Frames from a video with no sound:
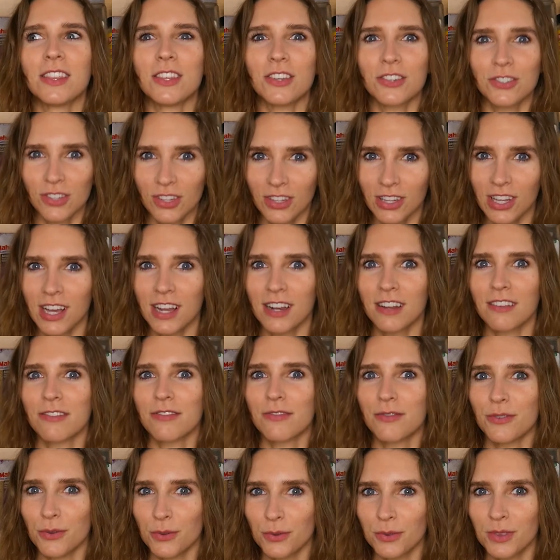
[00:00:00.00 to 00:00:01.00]
there's a lot
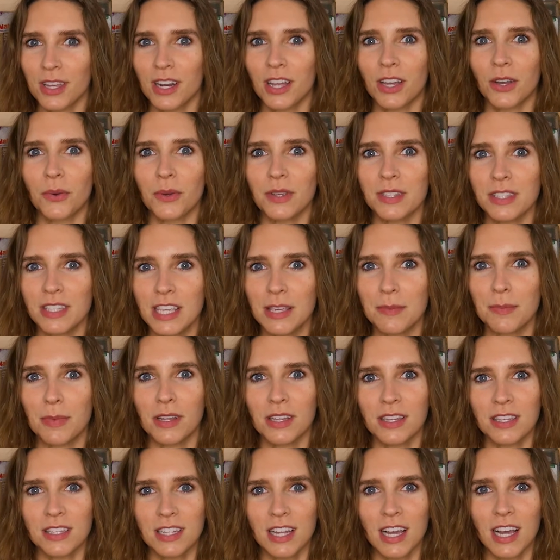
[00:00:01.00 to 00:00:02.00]
of food that I always keep
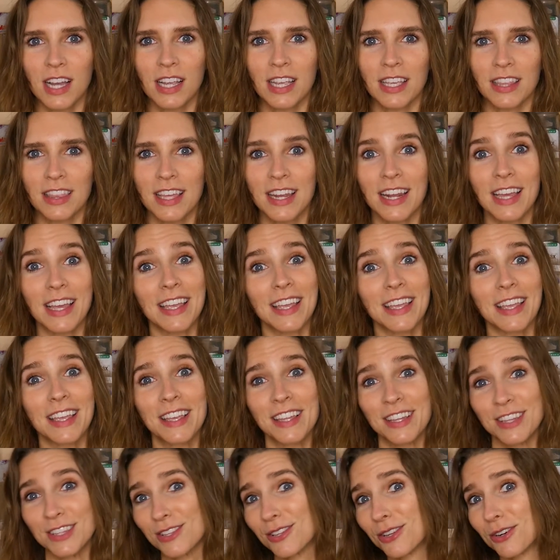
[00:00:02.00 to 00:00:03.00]
on stock that I
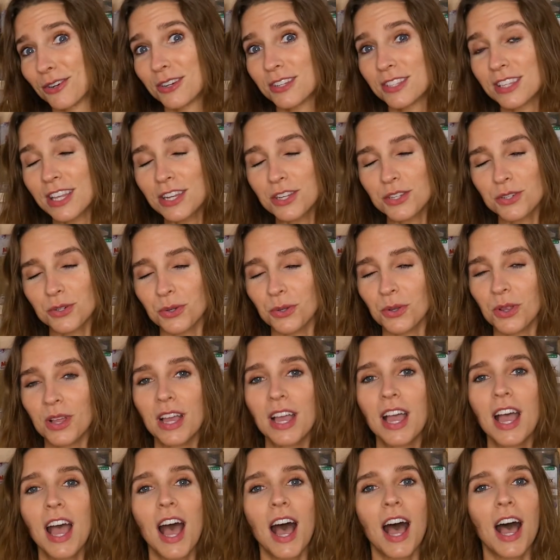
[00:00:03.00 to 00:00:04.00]
consider essential.